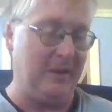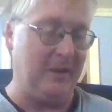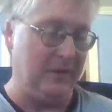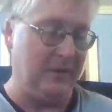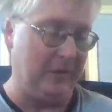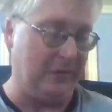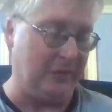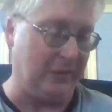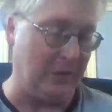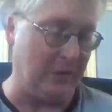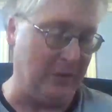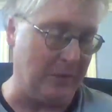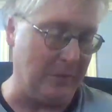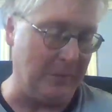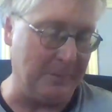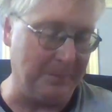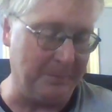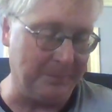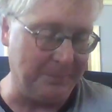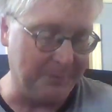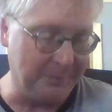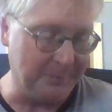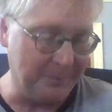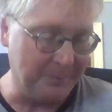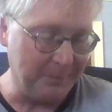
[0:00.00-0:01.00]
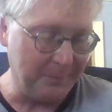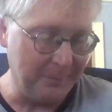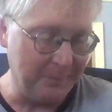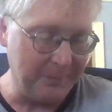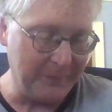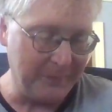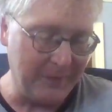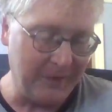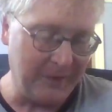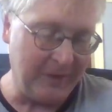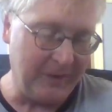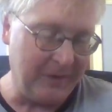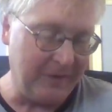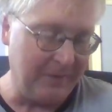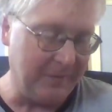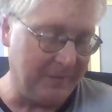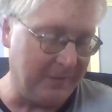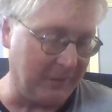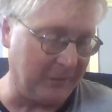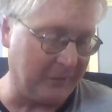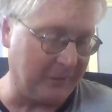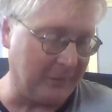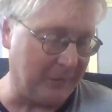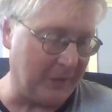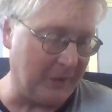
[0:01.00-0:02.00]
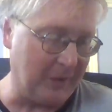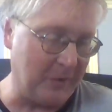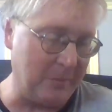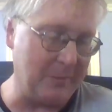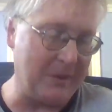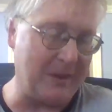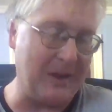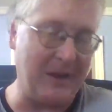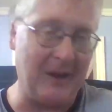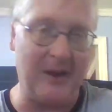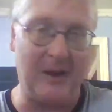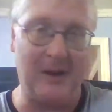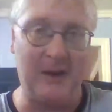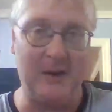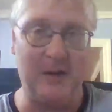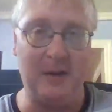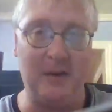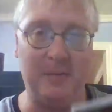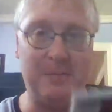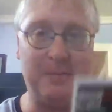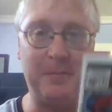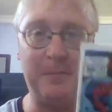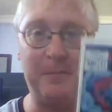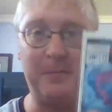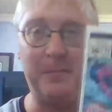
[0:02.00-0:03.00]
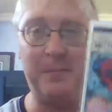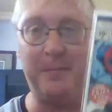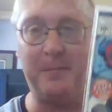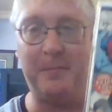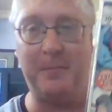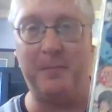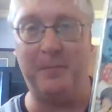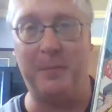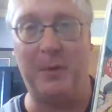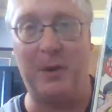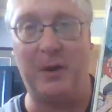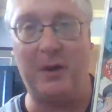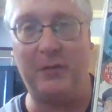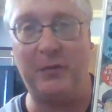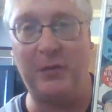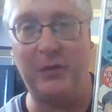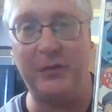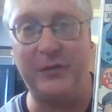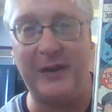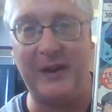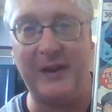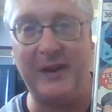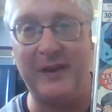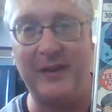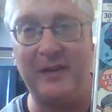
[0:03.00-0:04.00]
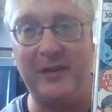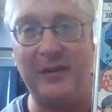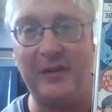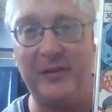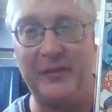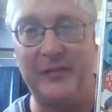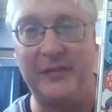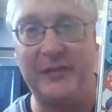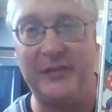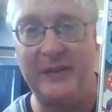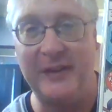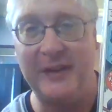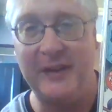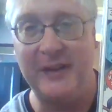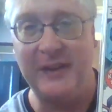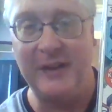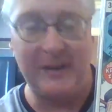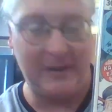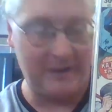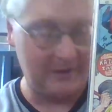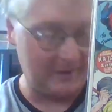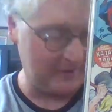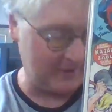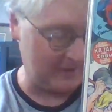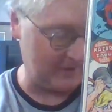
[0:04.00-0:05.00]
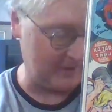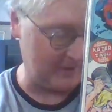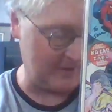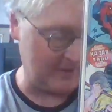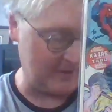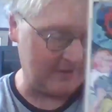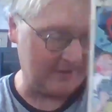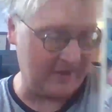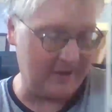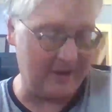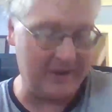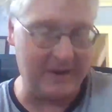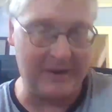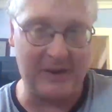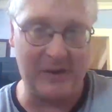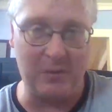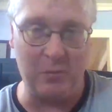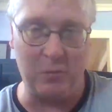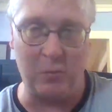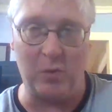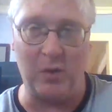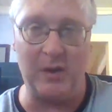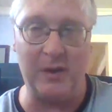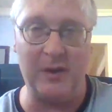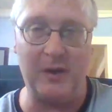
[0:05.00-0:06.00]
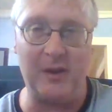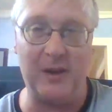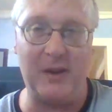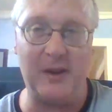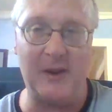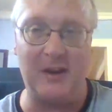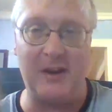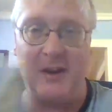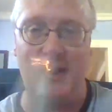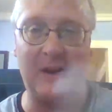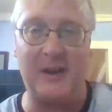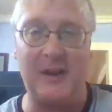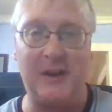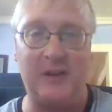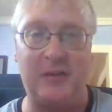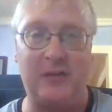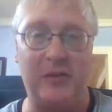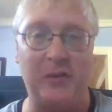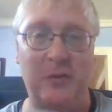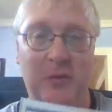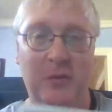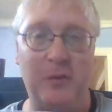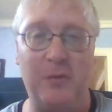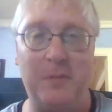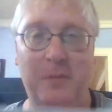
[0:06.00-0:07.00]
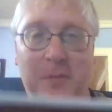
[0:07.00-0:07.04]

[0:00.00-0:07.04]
So first of all, we got Marvel Tales 81 and 82.